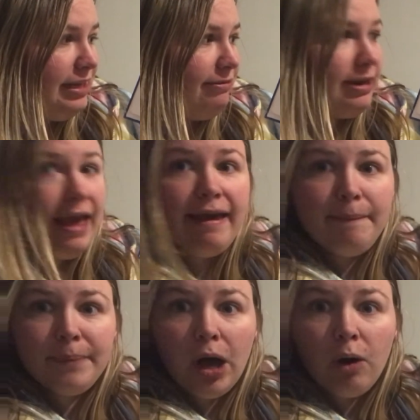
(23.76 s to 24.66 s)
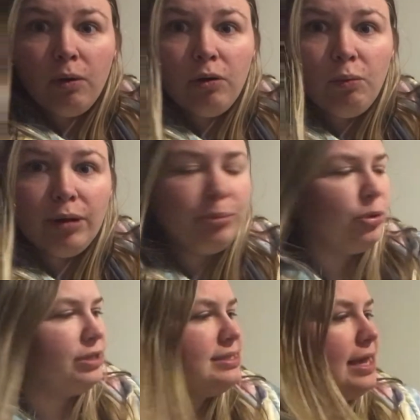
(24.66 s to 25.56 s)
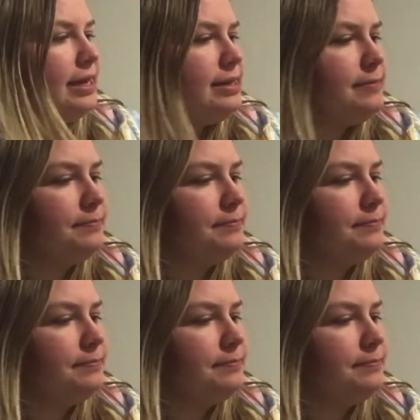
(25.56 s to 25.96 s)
even a hippo," one boy said.